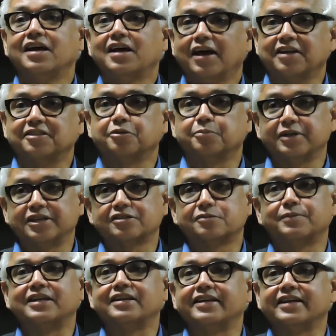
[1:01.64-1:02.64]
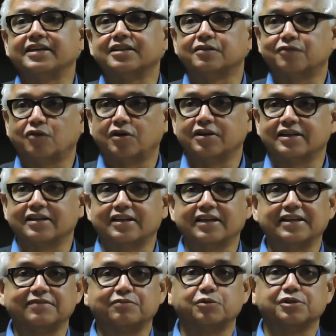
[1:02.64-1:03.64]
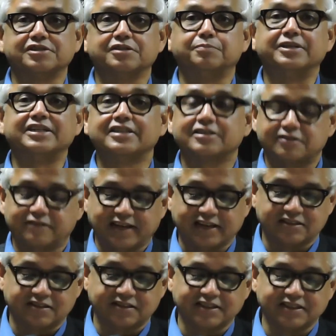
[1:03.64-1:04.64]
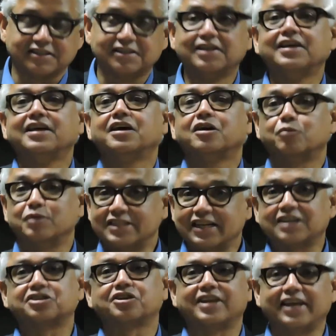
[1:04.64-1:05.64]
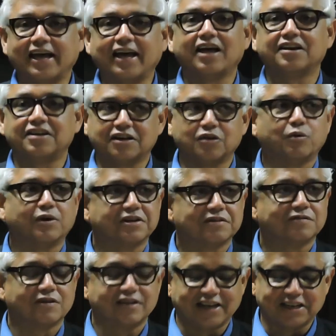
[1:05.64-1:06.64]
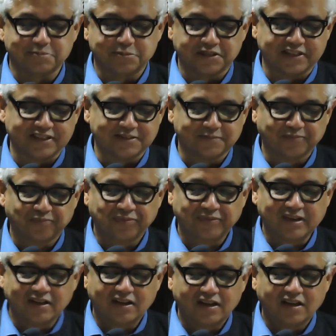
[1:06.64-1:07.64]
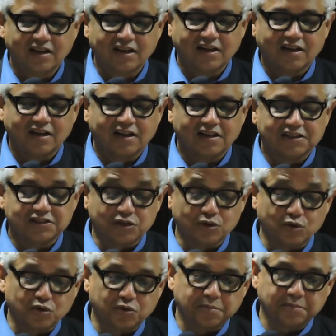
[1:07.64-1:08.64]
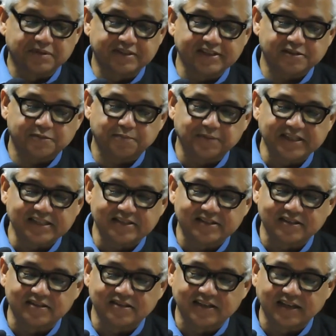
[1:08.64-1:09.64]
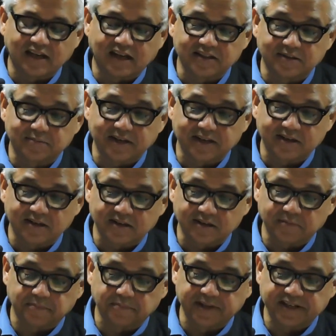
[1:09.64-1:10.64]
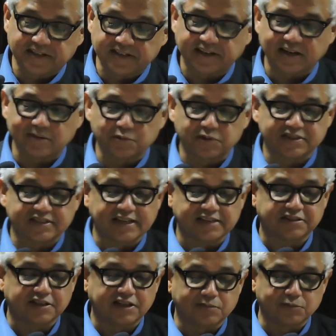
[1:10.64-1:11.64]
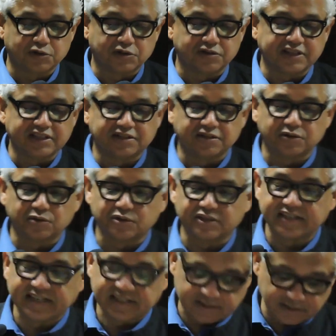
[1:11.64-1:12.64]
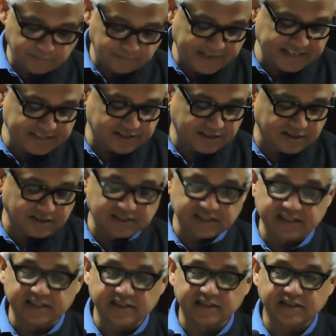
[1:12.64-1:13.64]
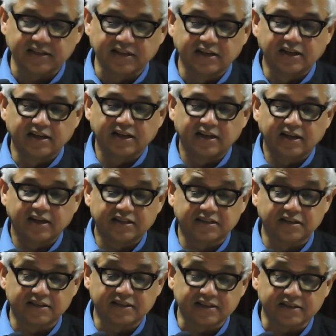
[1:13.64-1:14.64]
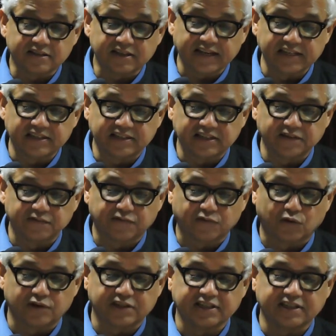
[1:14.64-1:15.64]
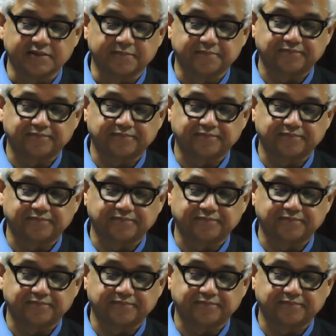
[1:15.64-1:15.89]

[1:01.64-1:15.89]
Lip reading: And the biggest building in the foreign enclave was the British factory, which actually had a wonderful library. So this piece is, the little bit section I'm going to read to you is dated May 30th, 1840.